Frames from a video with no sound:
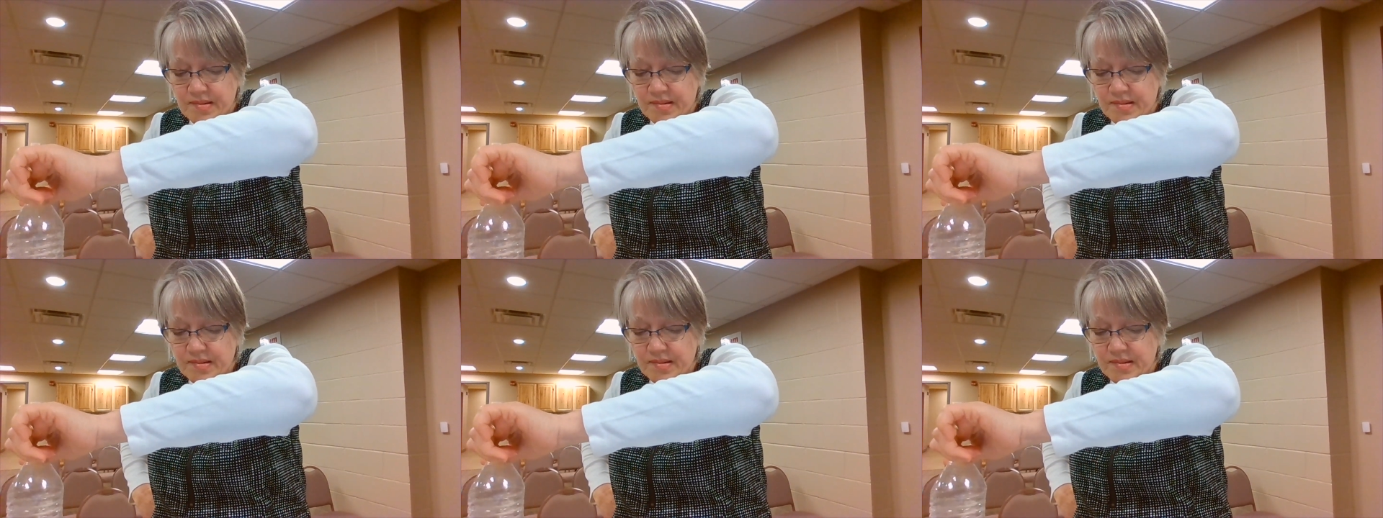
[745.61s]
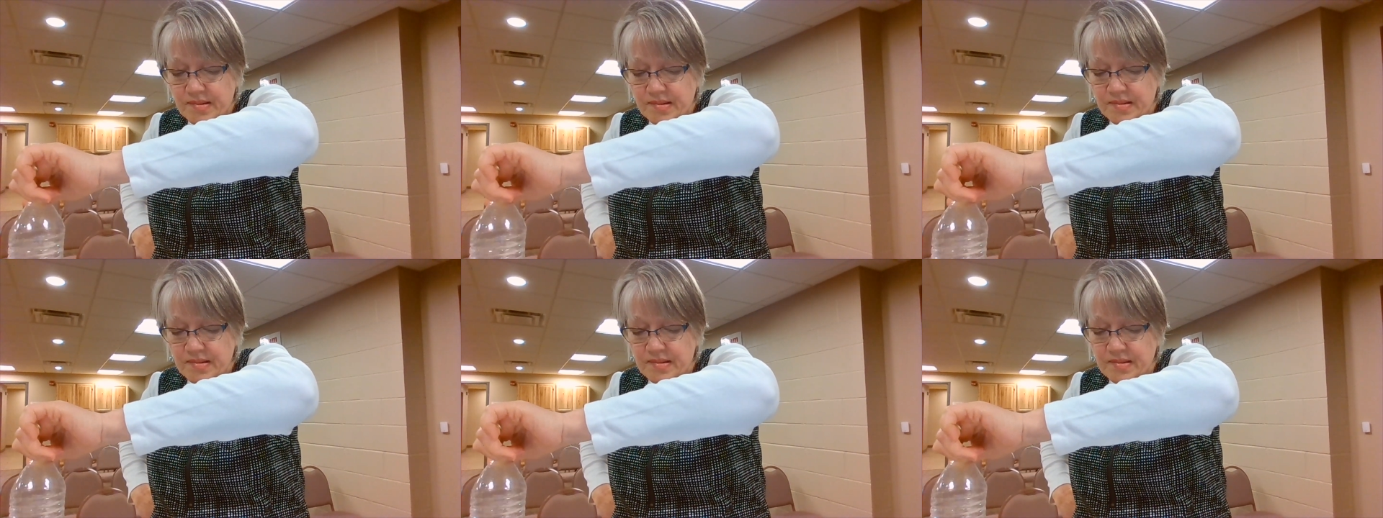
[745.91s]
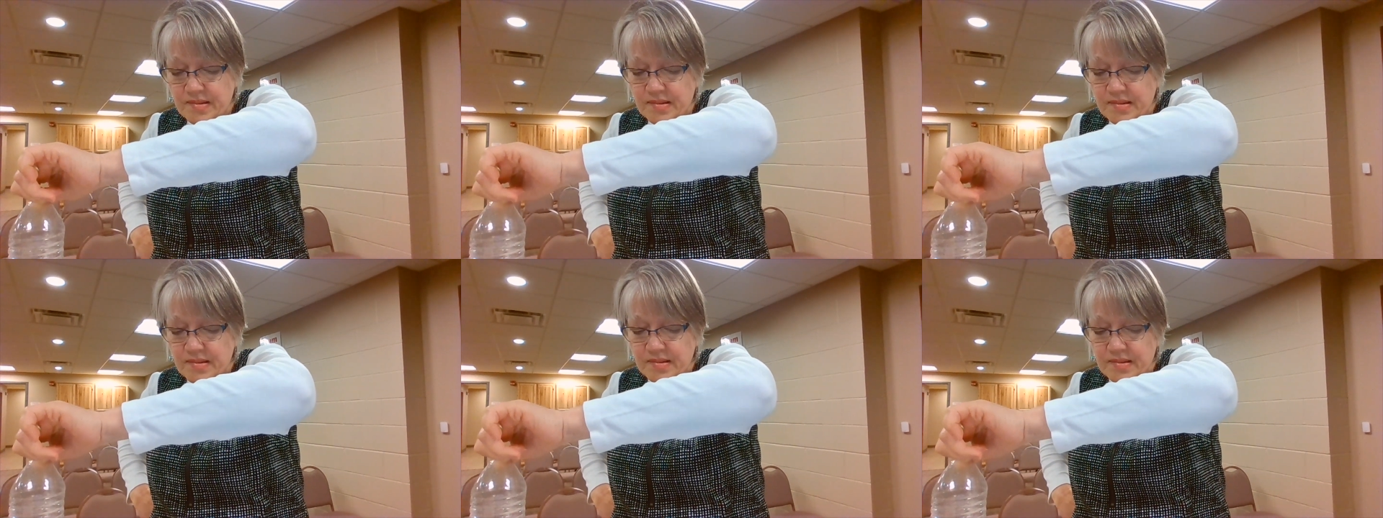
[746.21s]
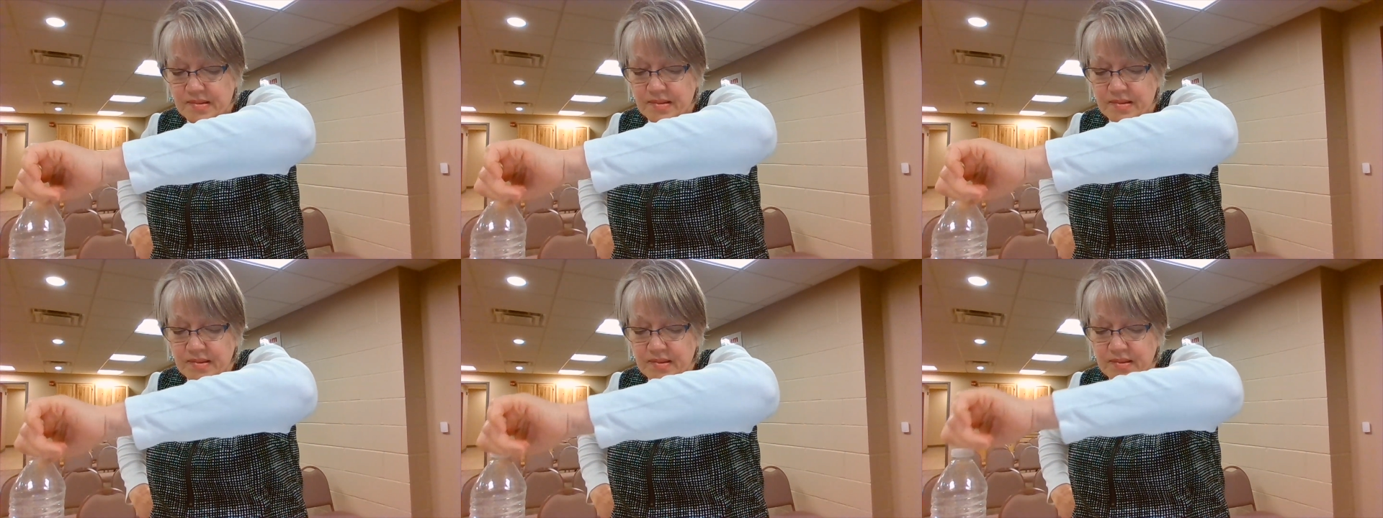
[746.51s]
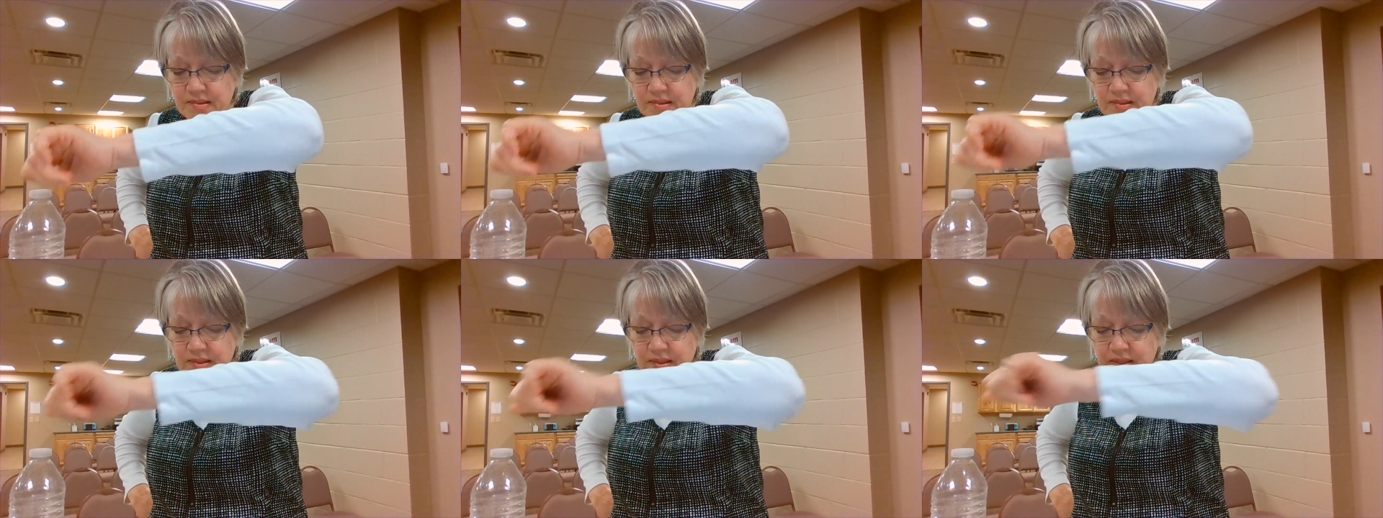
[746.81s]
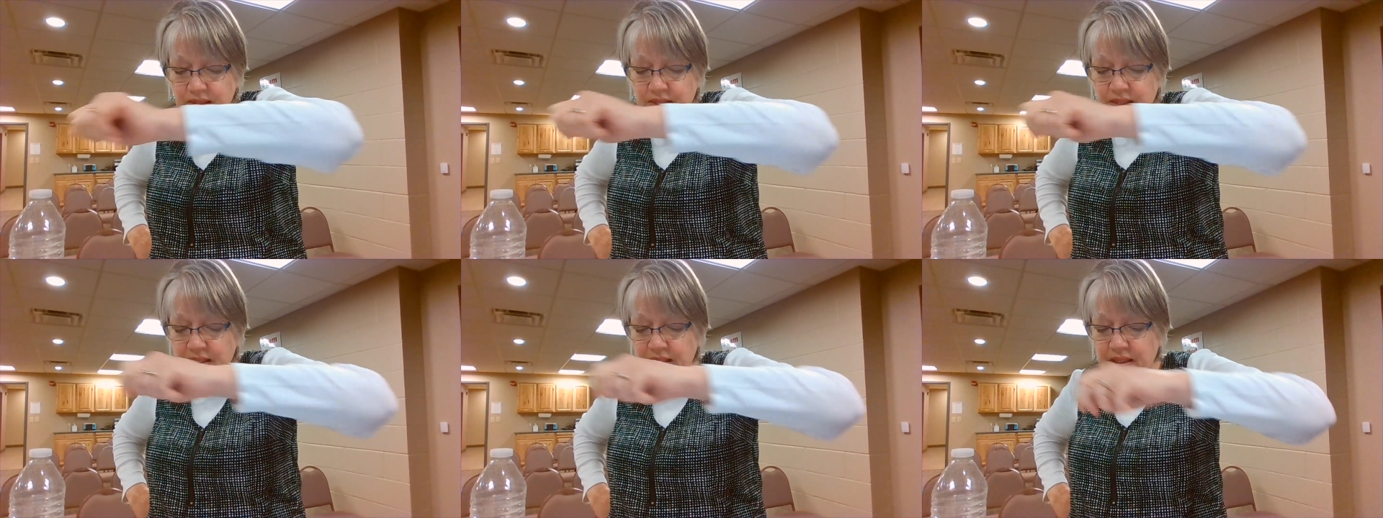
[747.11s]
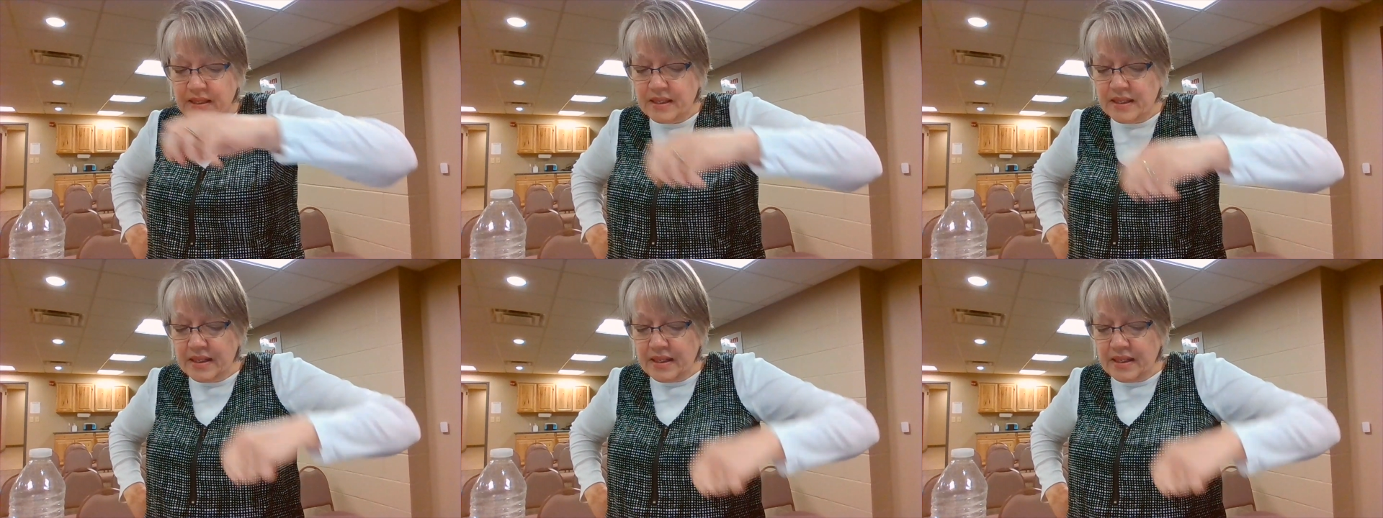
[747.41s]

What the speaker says: No one is speaking in this clip.